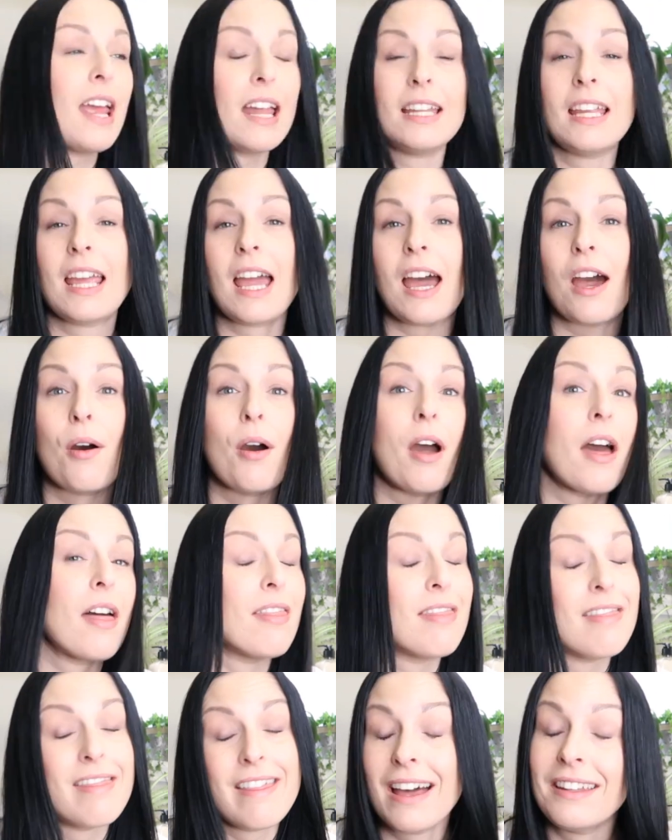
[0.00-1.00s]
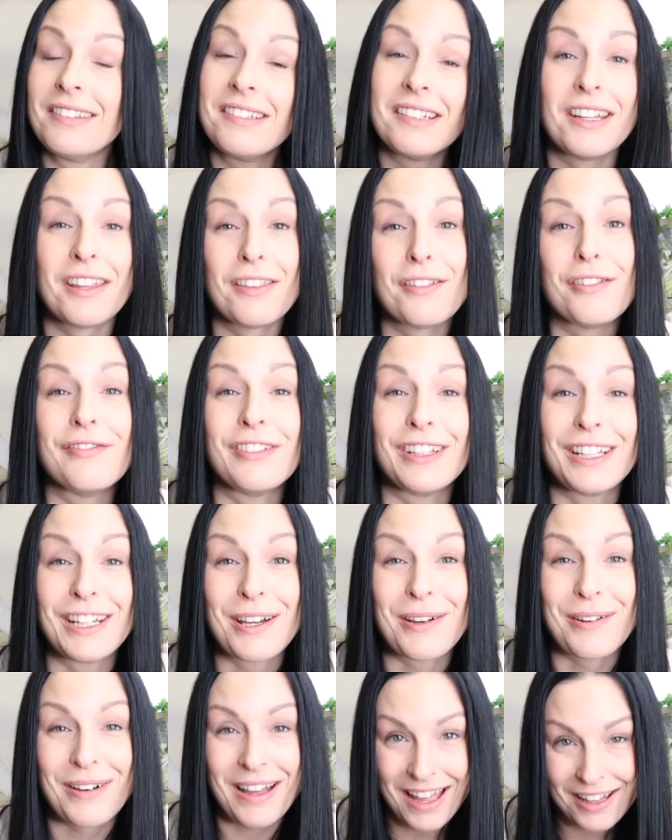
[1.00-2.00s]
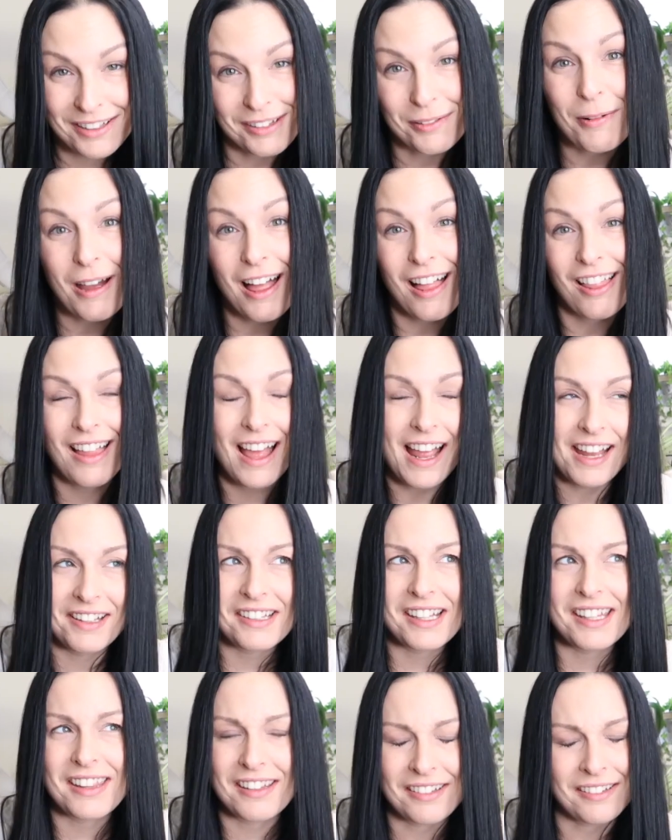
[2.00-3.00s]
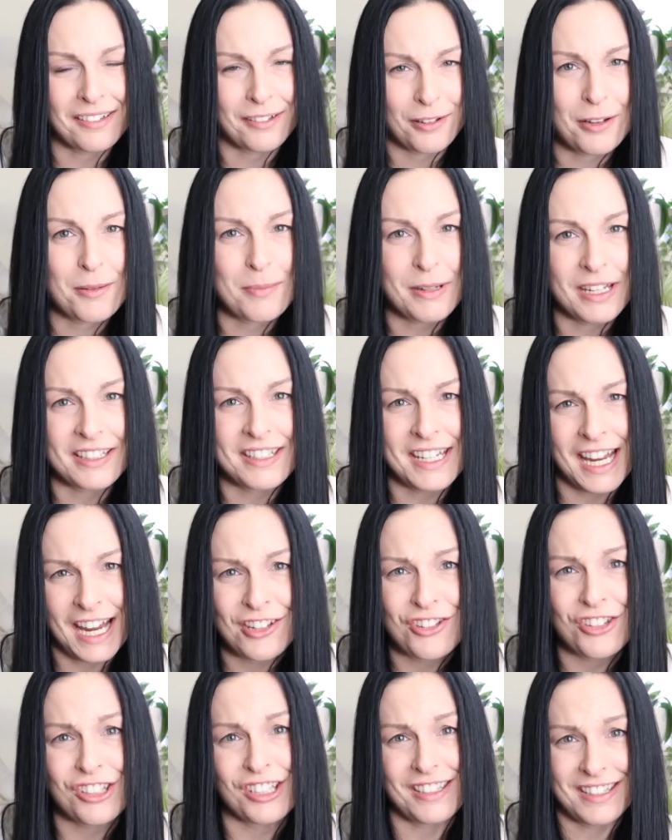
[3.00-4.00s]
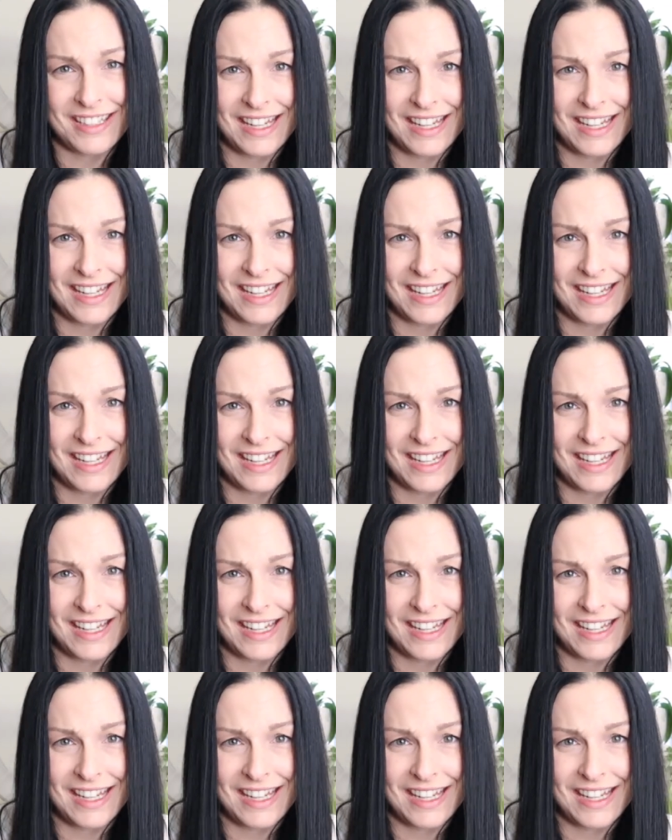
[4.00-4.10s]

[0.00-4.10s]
Anyhow, that's another video as well. I see this is gonna be a tangent